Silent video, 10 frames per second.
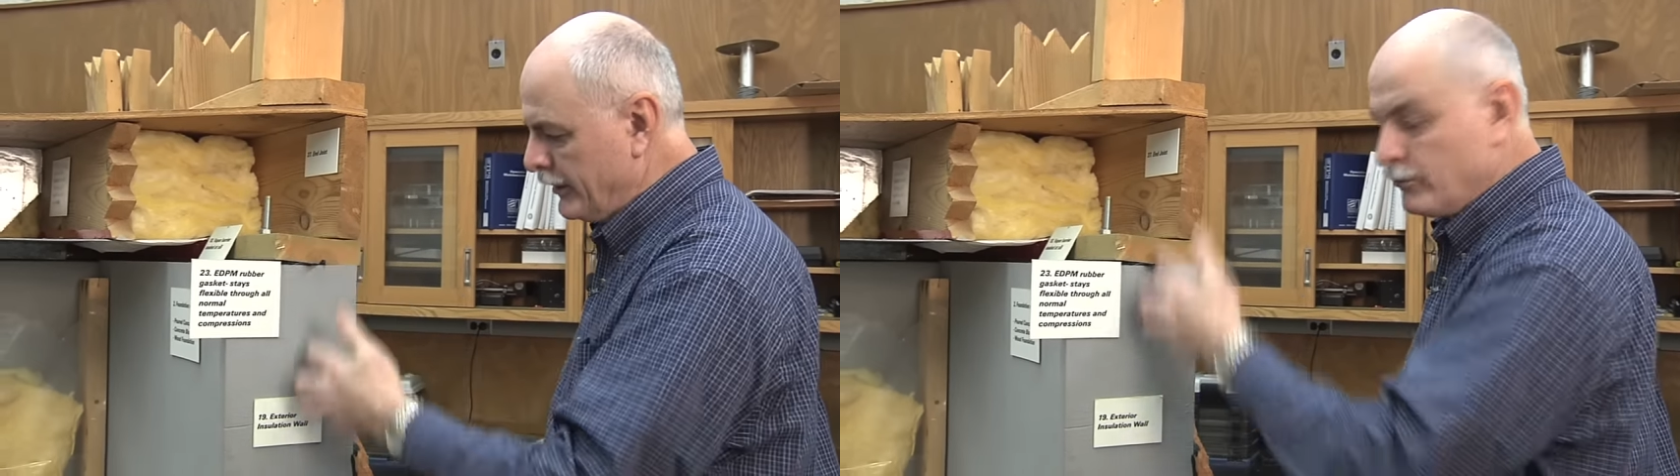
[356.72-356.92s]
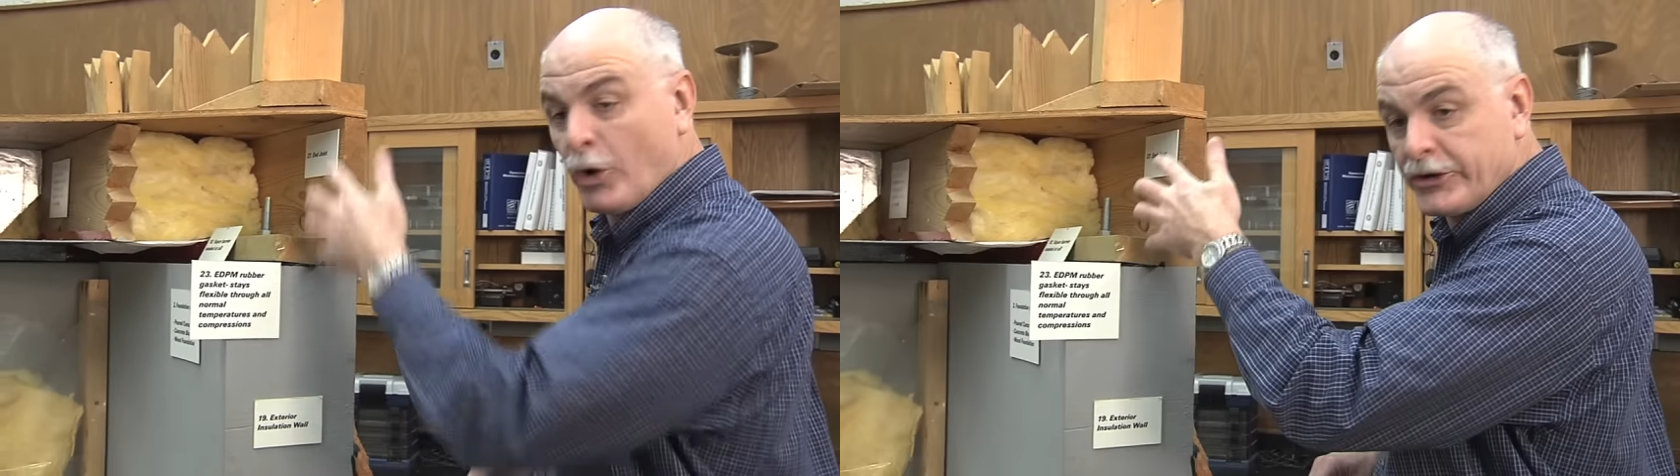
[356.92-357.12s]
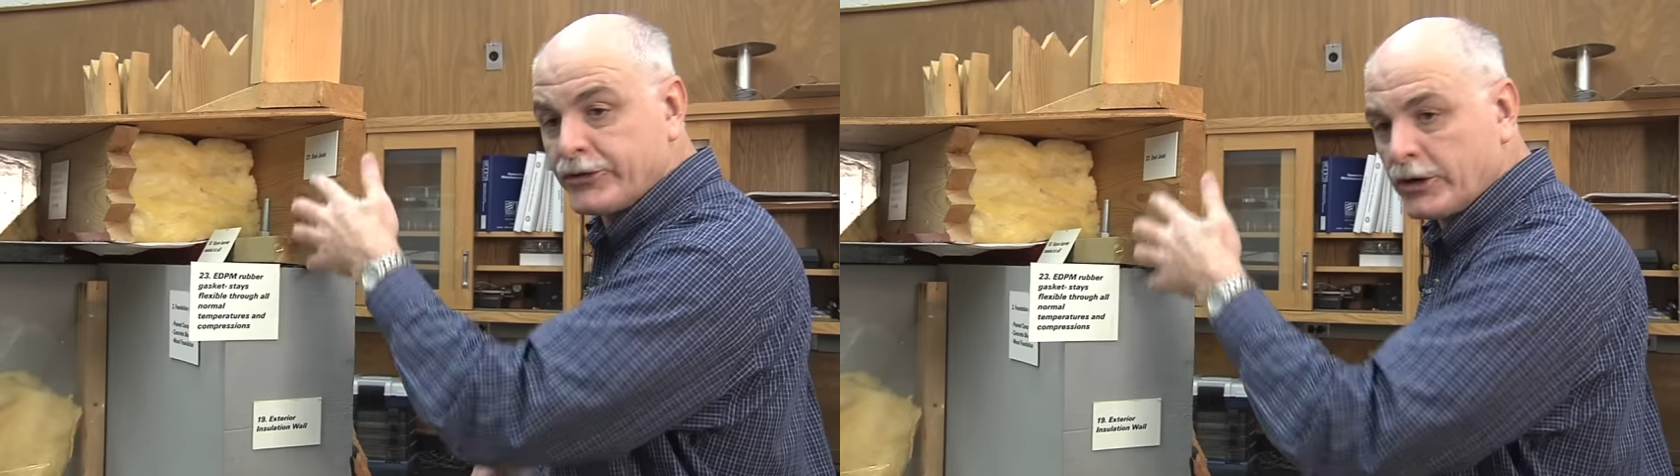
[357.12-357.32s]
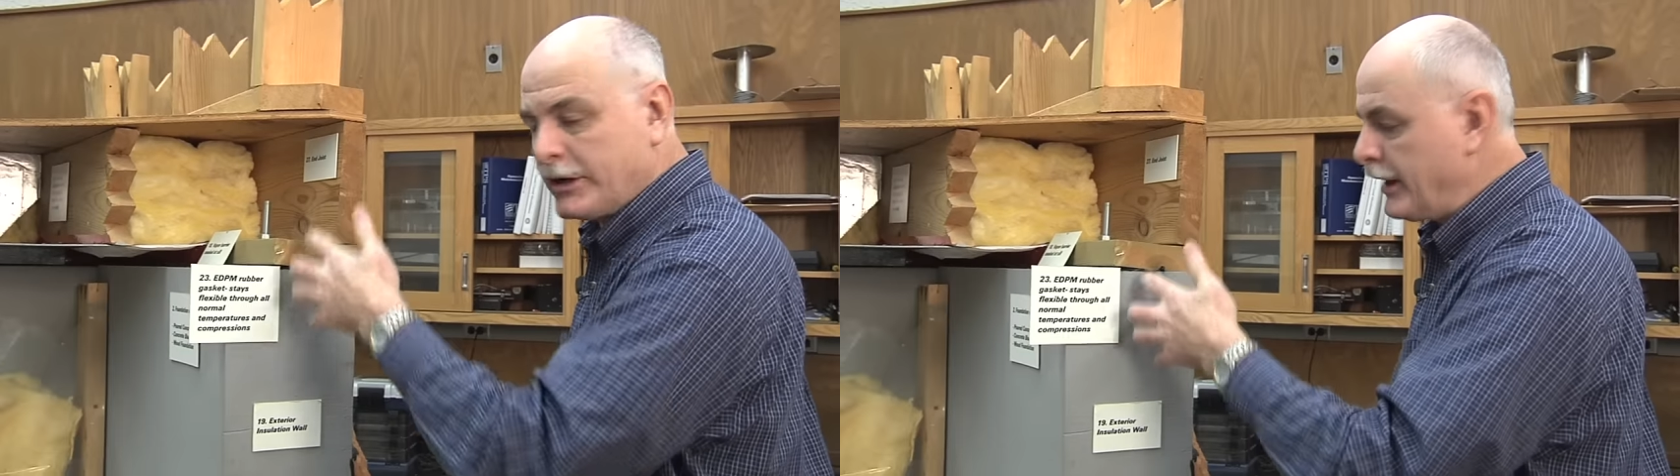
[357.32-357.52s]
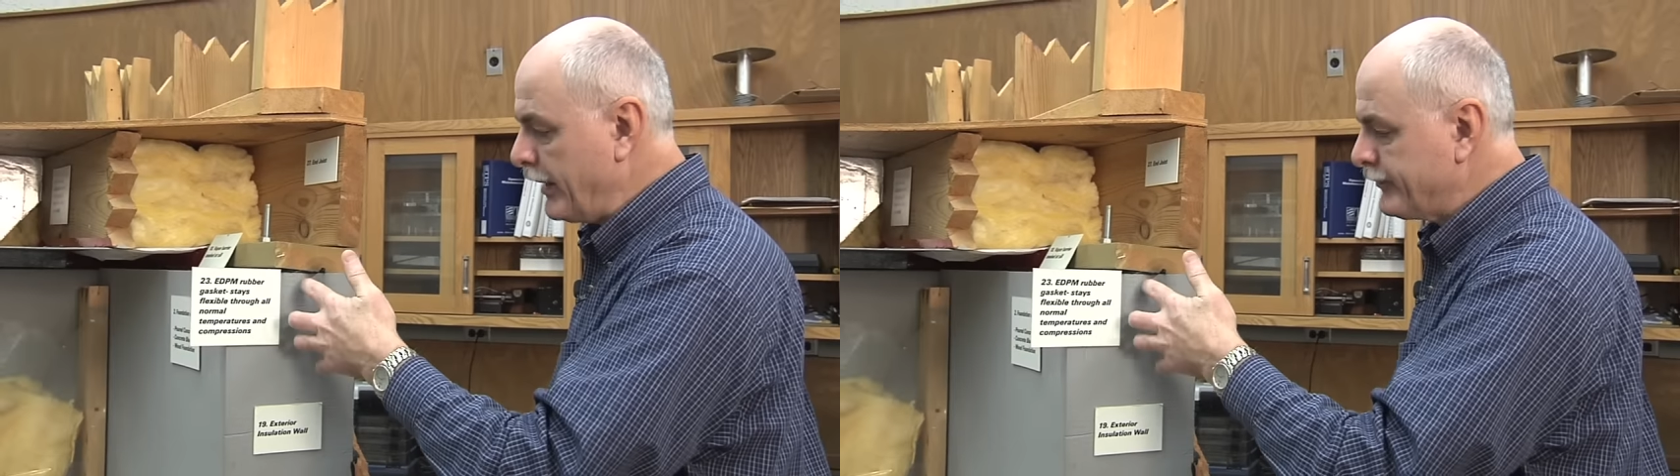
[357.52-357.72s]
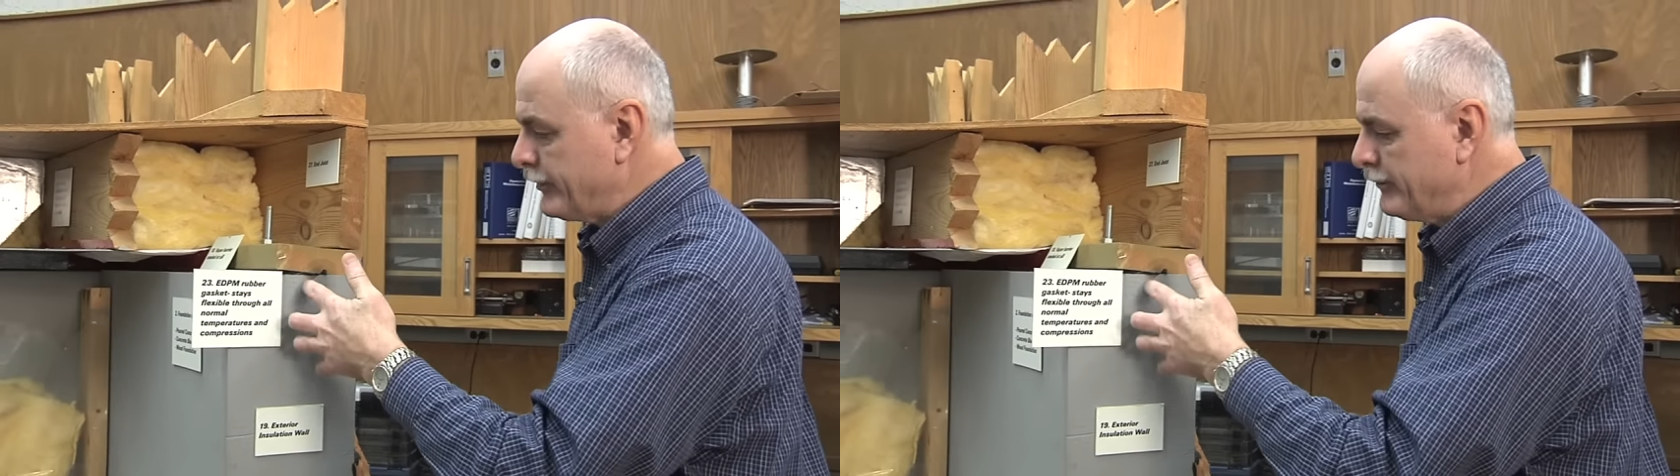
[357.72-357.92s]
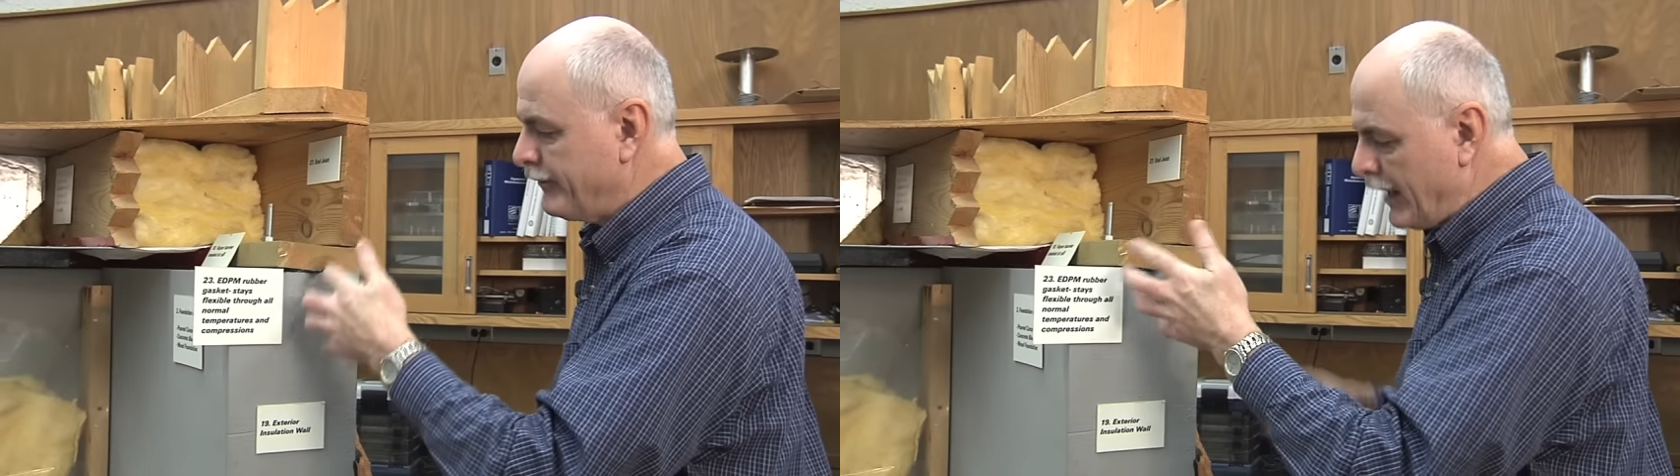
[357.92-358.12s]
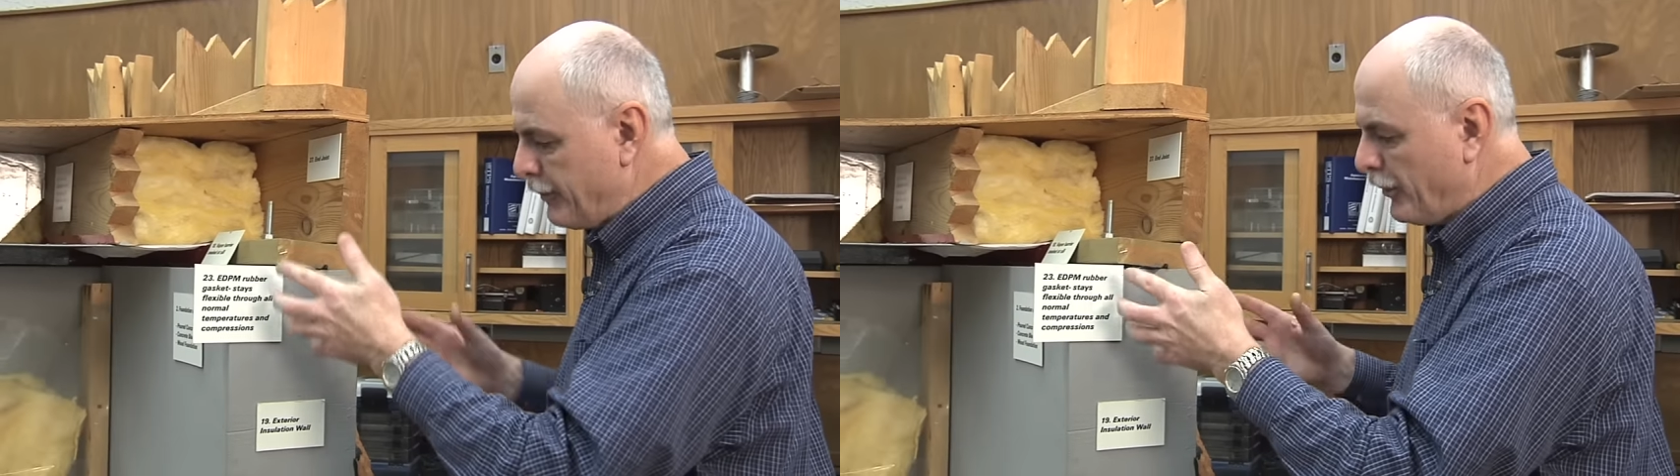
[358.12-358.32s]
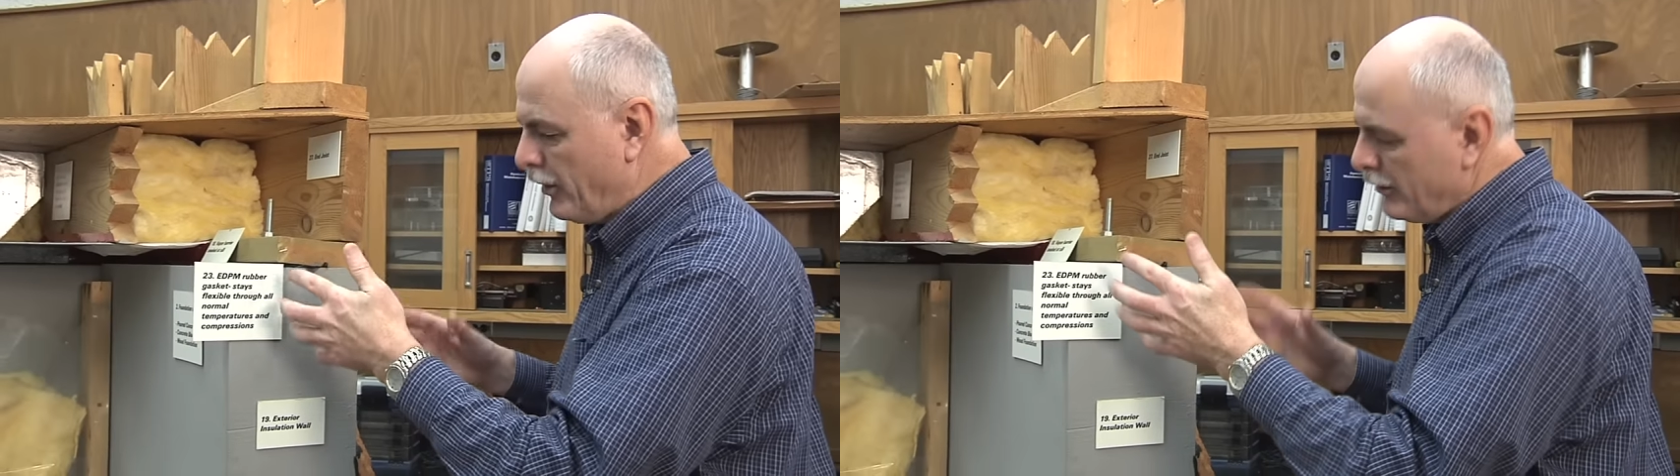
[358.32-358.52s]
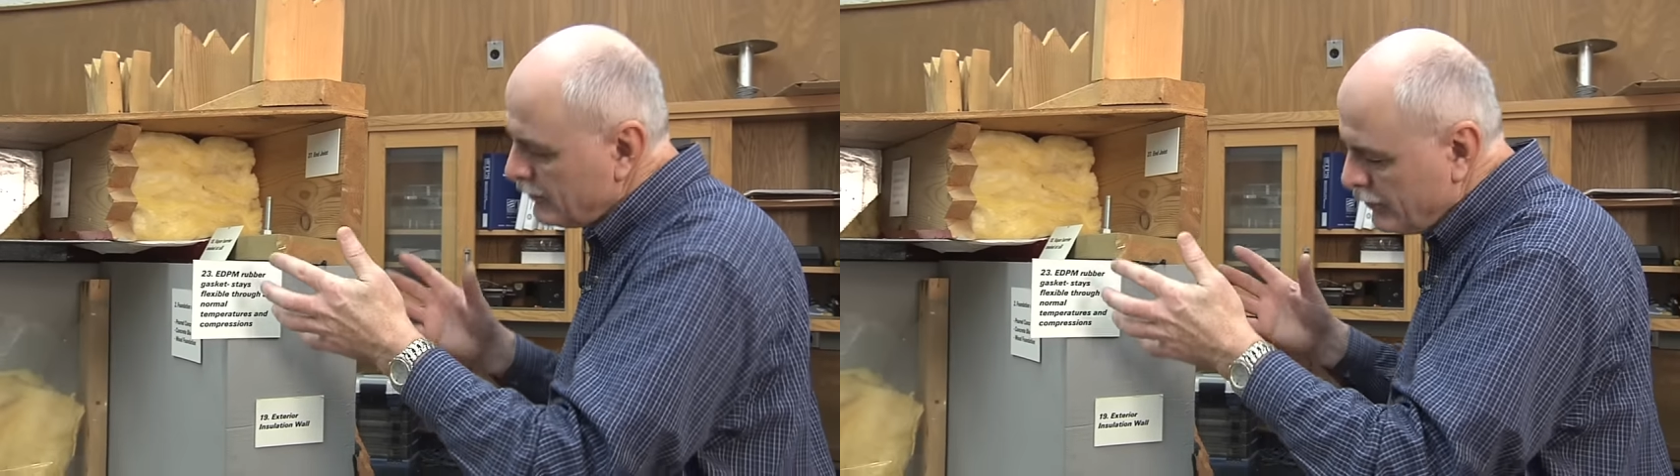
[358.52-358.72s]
moisture connection, vapor,